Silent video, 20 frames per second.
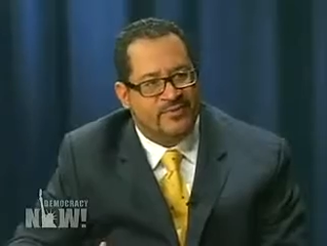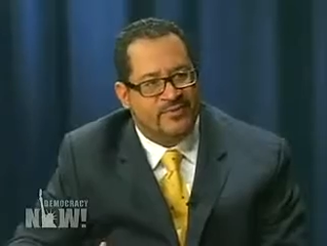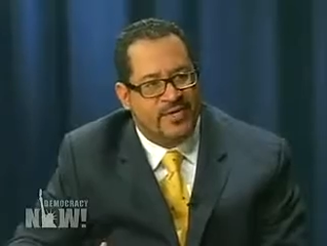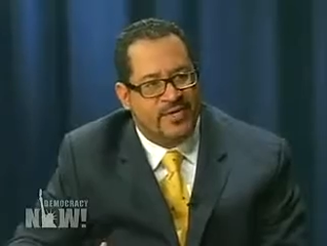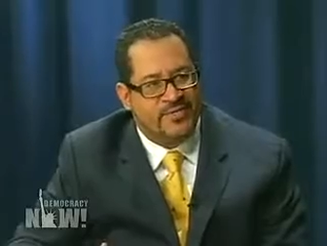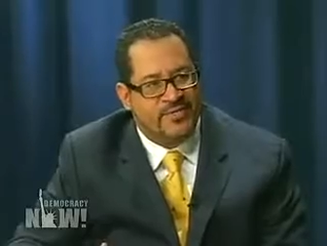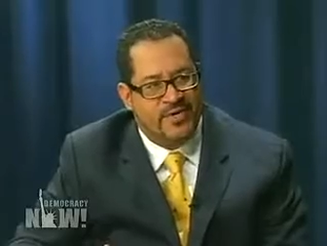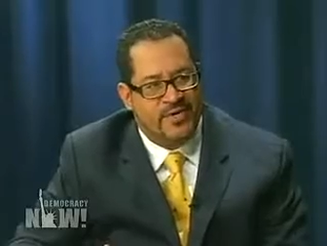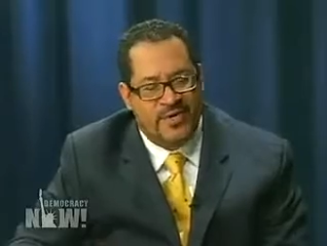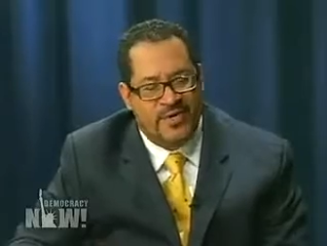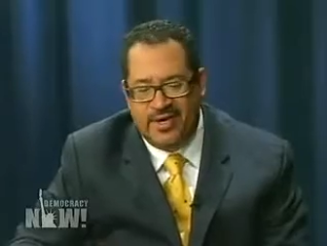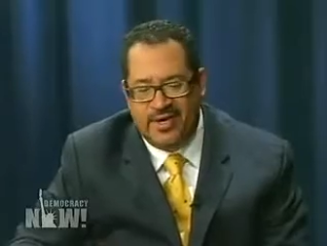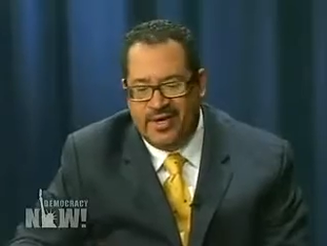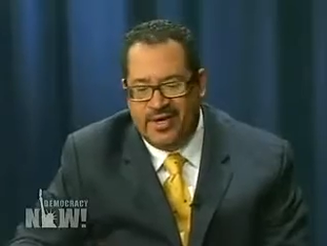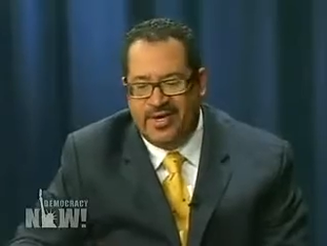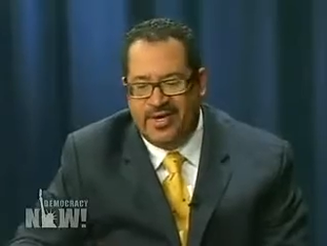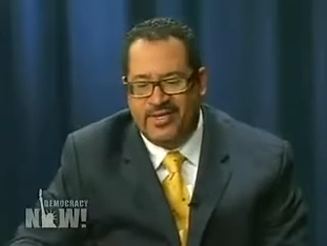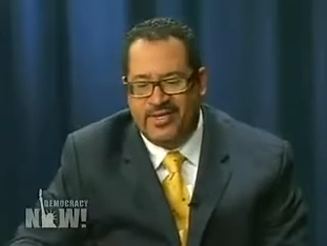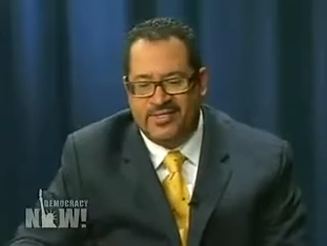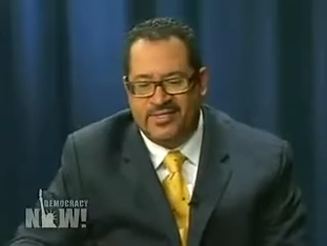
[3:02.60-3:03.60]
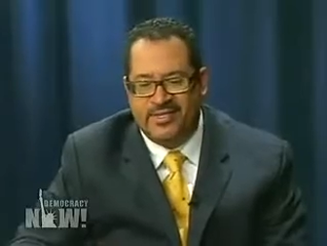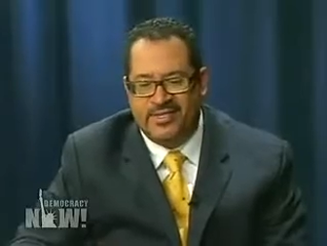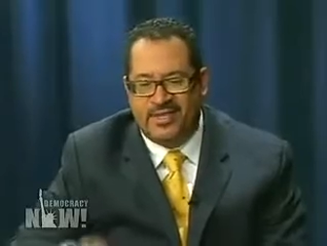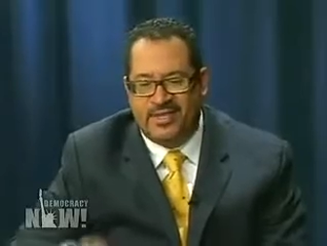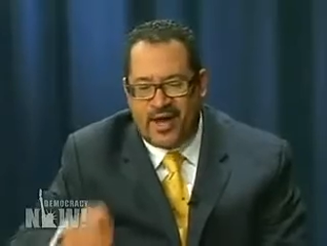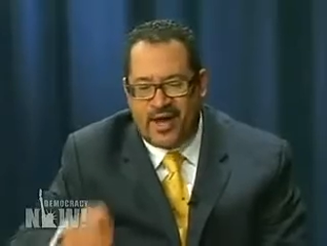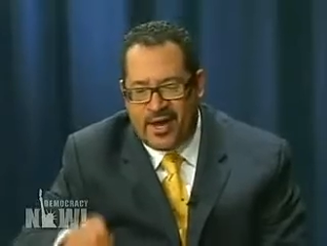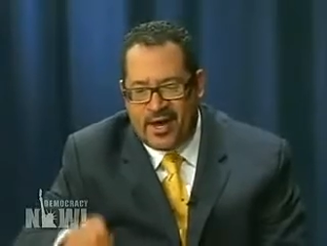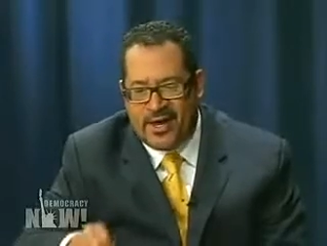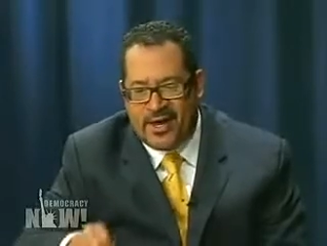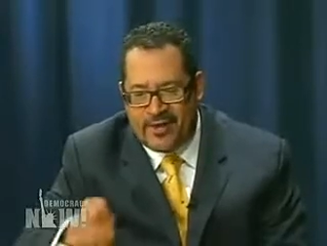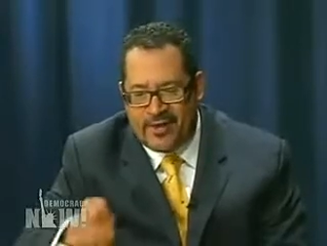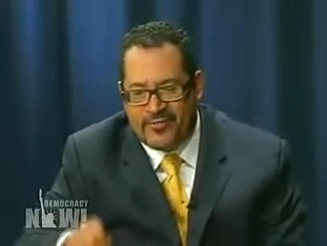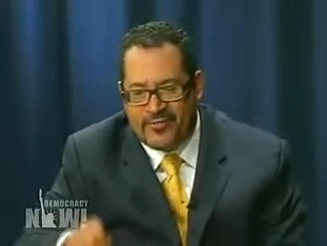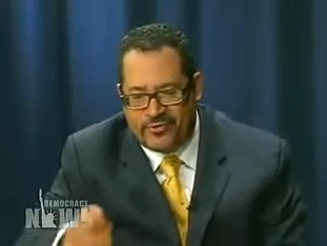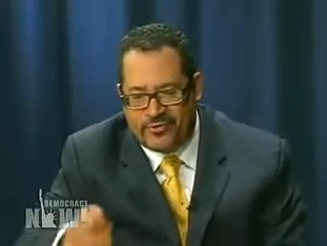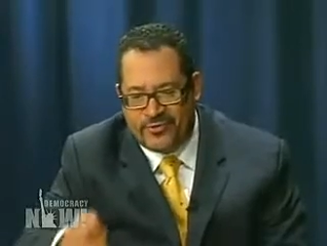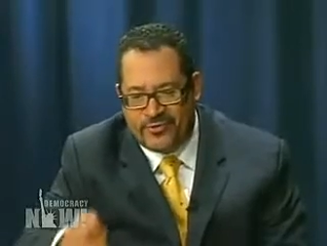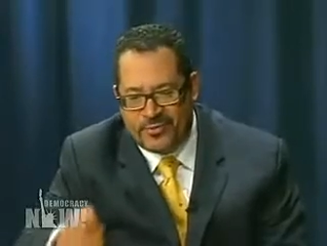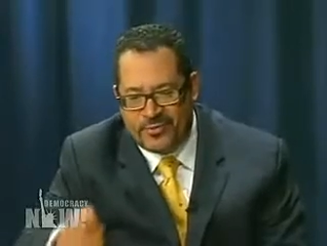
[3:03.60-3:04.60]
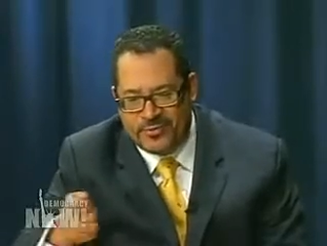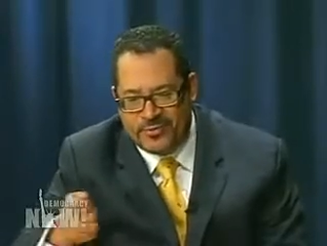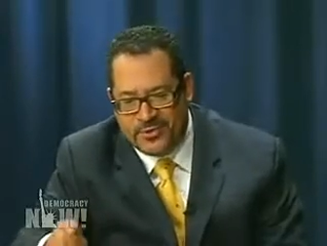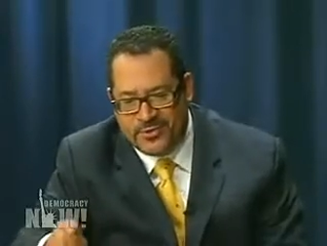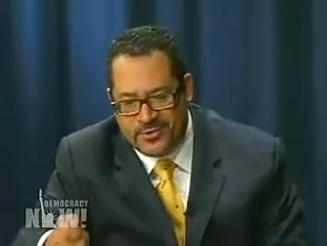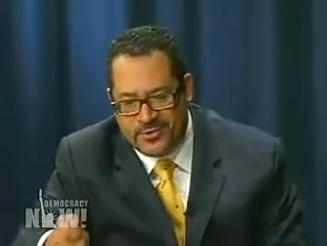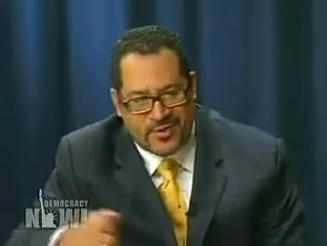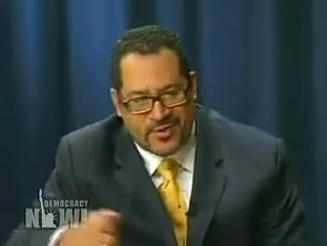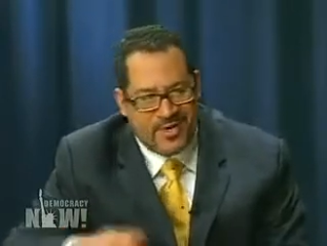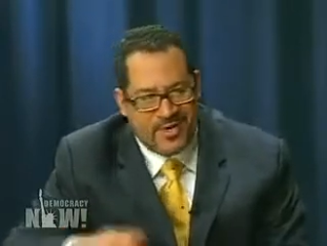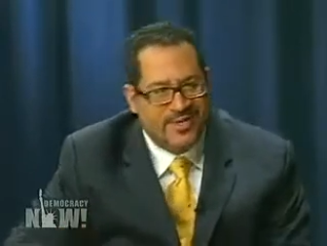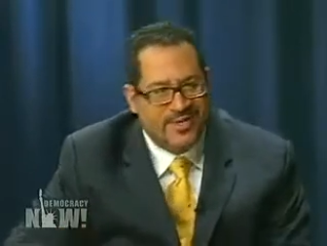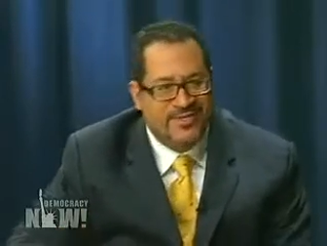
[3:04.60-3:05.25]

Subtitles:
the speech, and he says, "I have a dream too."